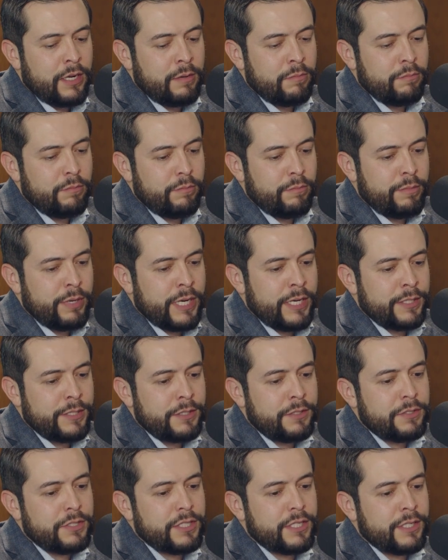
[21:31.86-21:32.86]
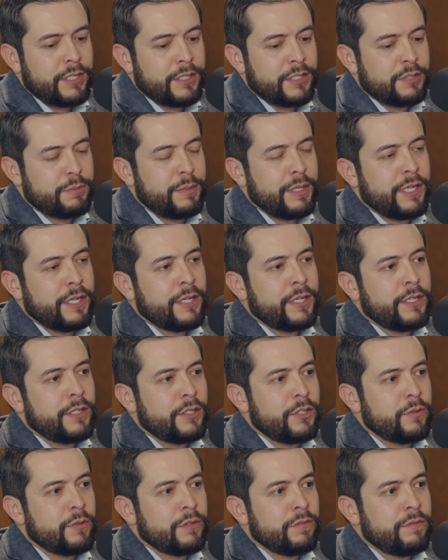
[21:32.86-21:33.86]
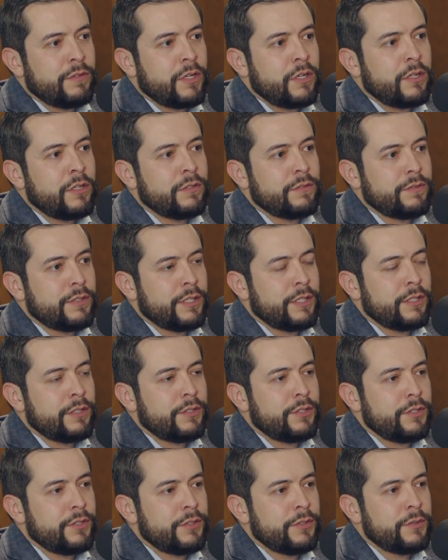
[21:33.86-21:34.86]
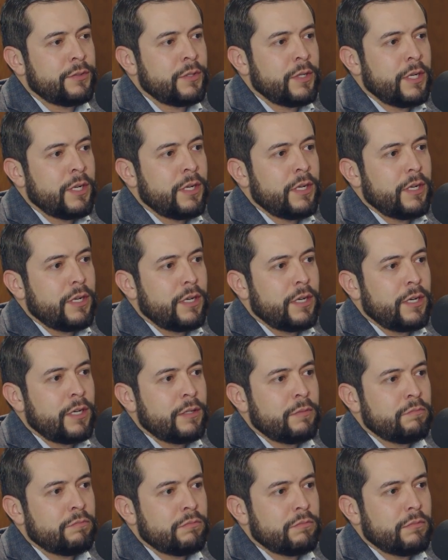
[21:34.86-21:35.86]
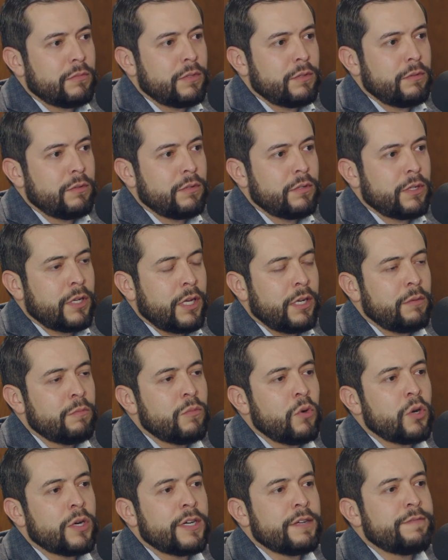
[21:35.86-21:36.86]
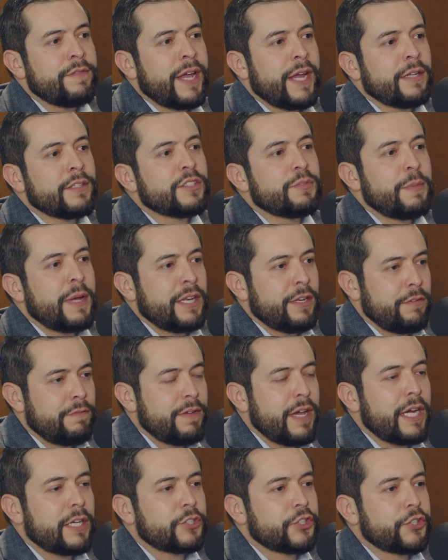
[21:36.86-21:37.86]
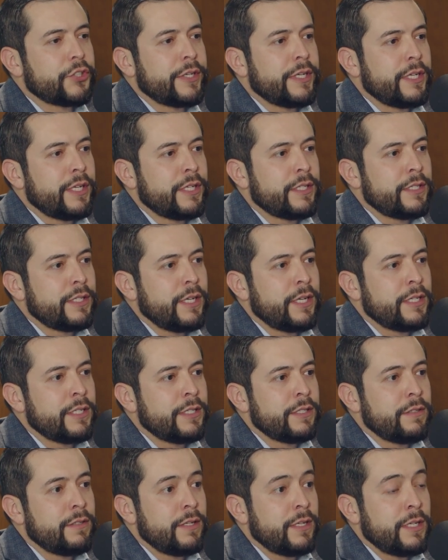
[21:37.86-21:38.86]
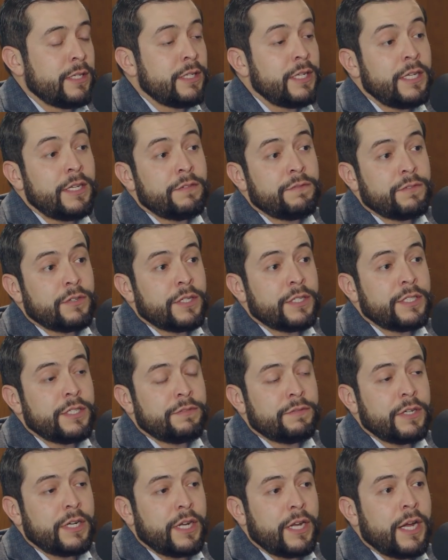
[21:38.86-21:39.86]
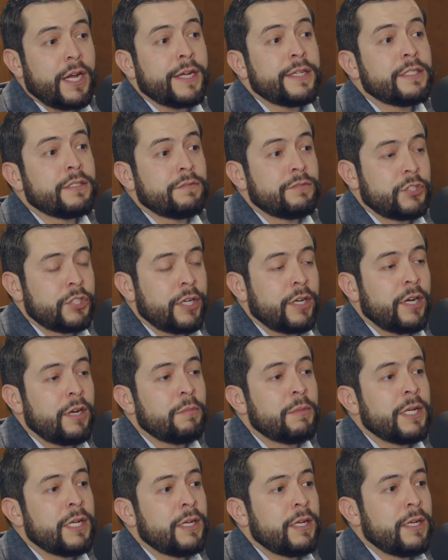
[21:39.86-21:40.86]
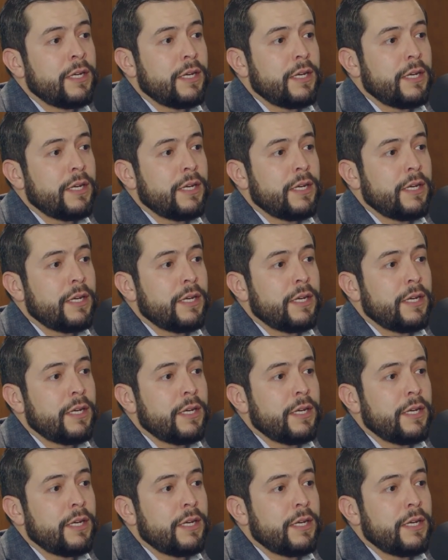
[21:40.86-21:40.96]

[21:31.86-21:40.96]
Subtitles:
But I do see us beginning to evolve into kind of more advanced manufacturing and a need for a different kind of job,